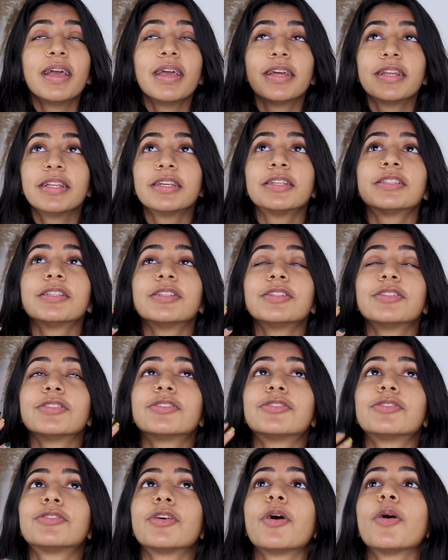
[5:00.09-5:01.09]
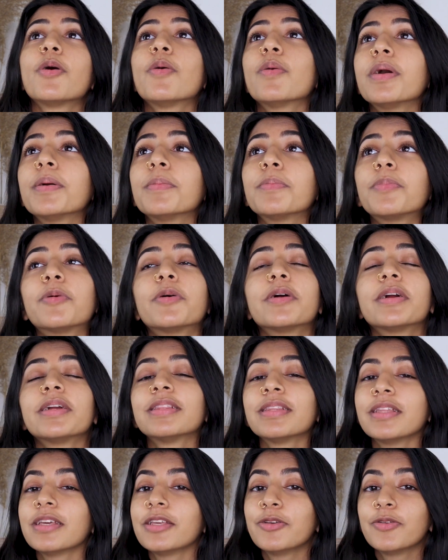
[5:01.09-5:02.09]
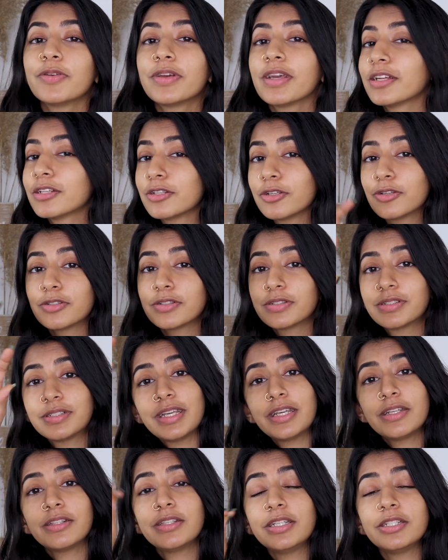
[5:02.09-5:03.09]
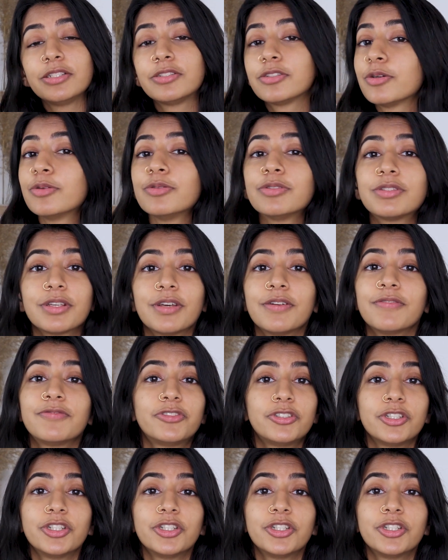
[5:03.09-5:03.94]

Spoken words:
It is so important that you get your daily dose of